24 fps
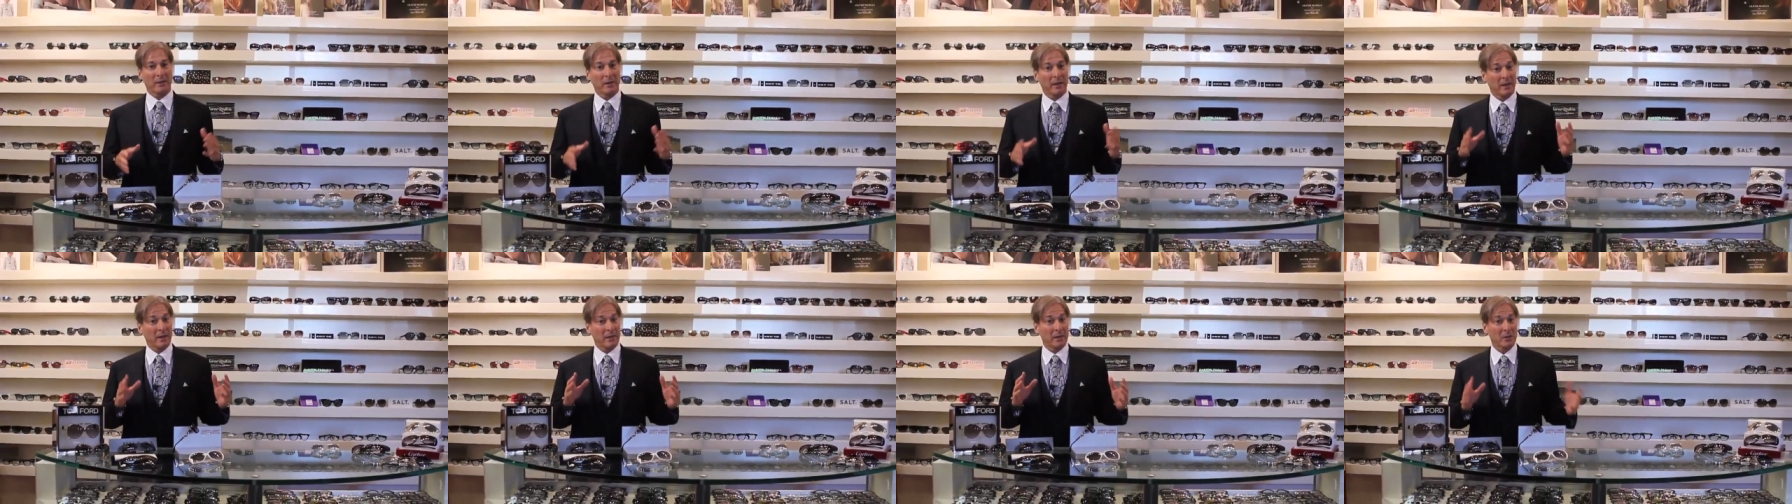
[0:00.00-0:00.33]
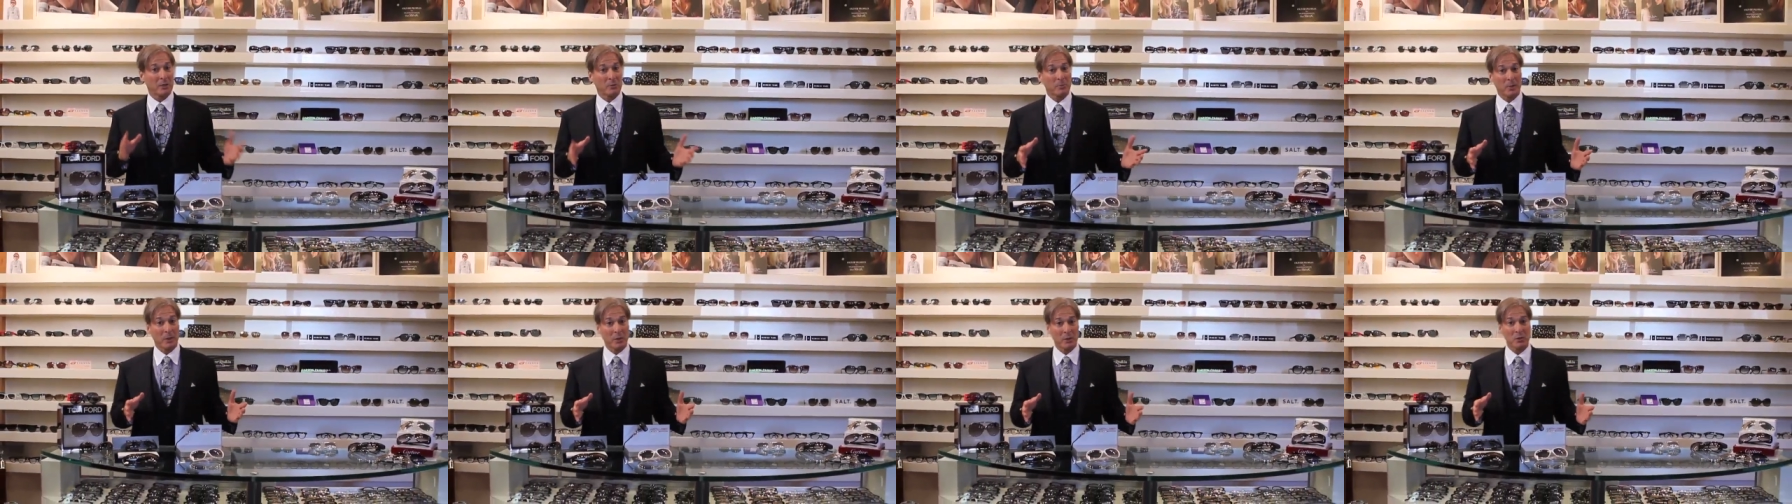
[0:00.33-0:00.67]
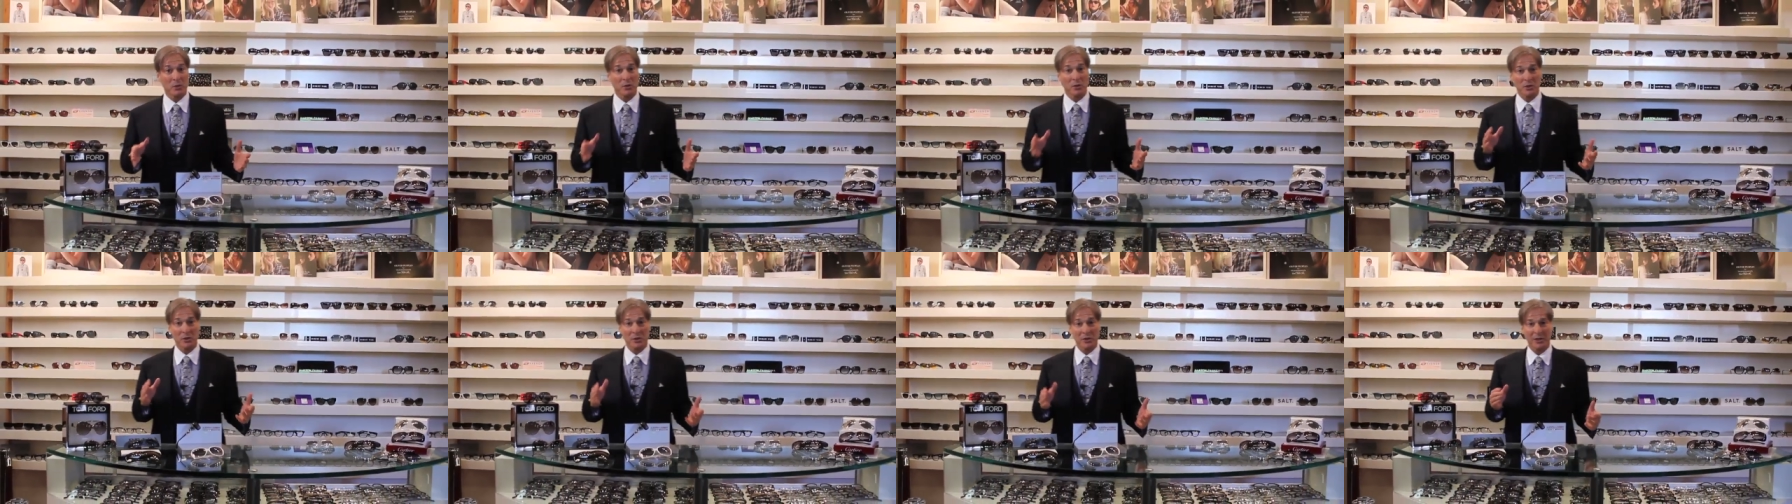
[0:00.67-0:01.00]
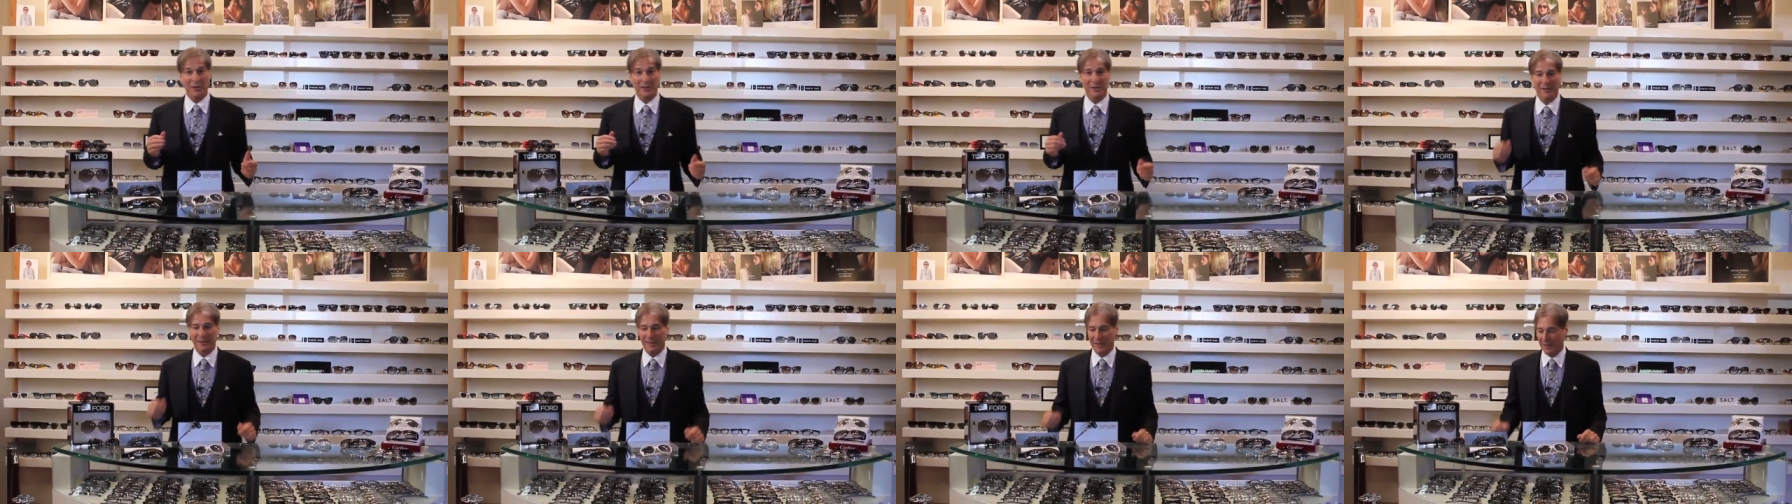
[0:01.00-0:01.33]
and especially
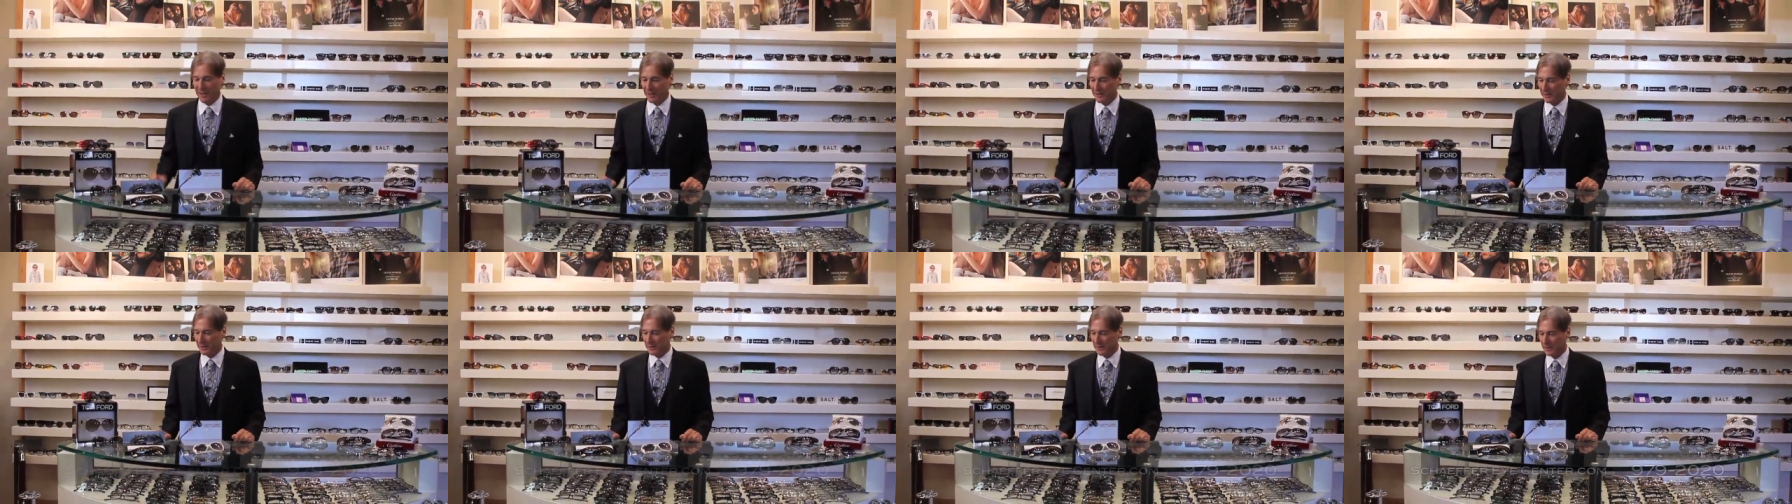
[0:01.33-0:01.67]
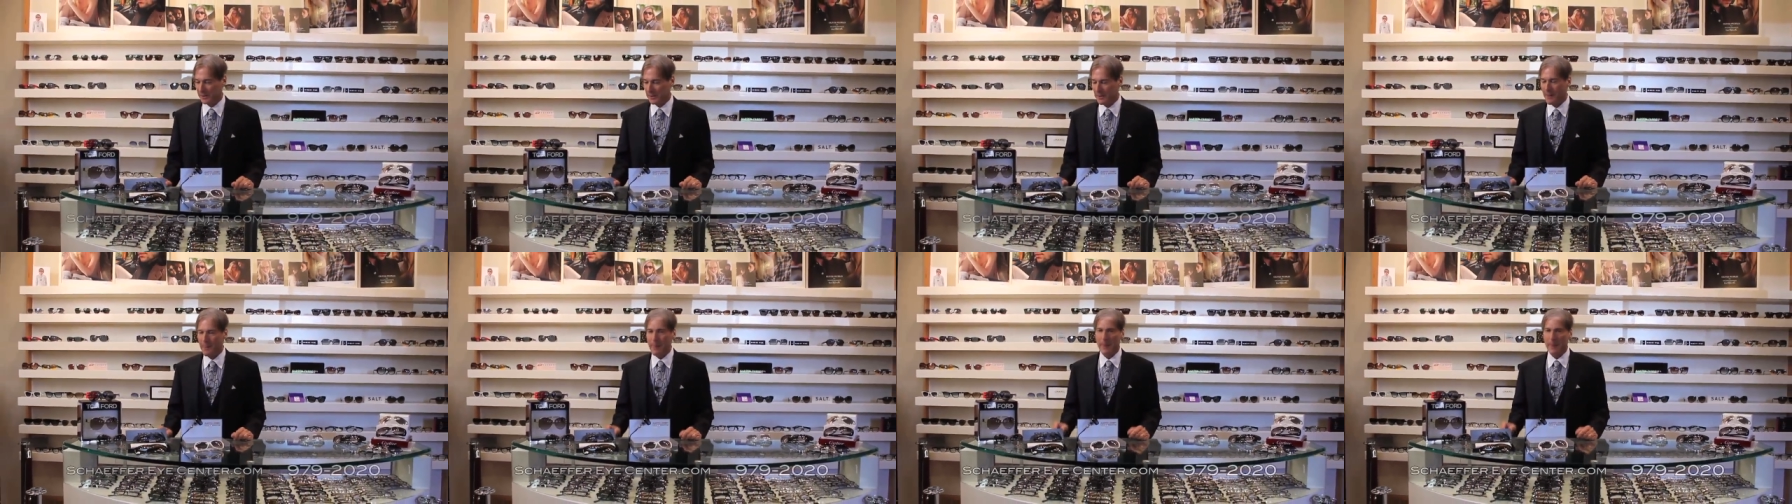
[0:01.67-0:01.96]
sunglasses.